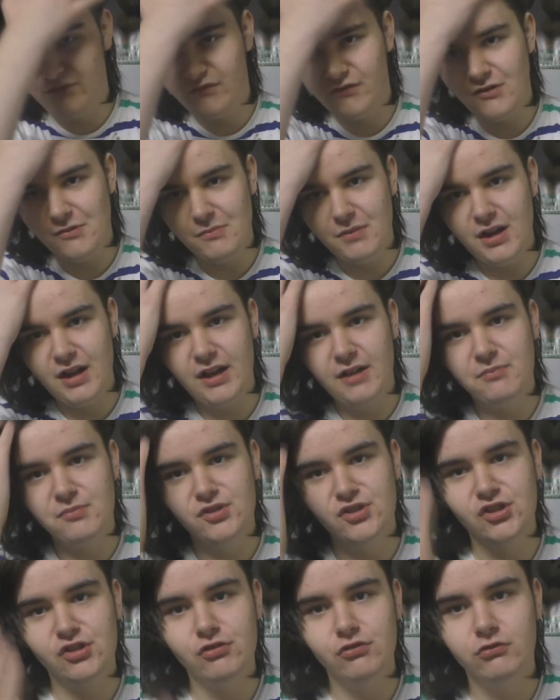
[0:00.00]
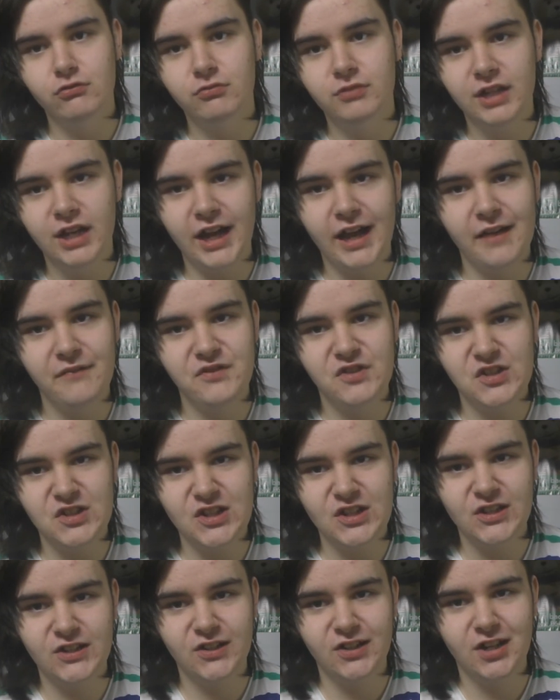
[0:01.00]
from my school that I haven't
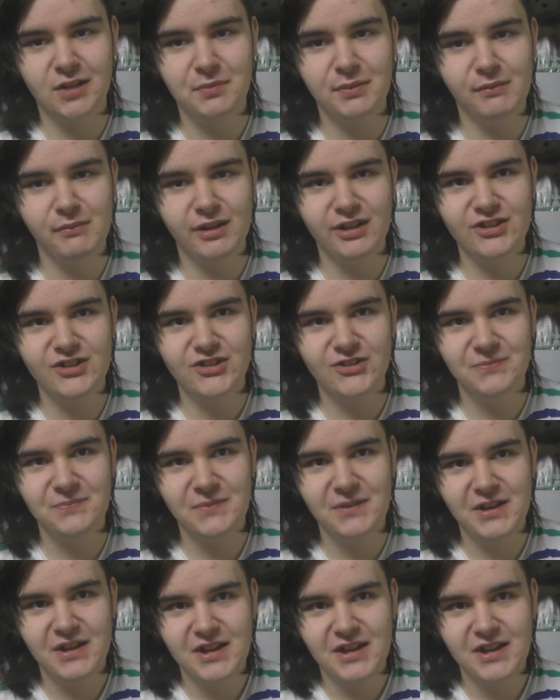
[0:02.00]
seen in a couple of months.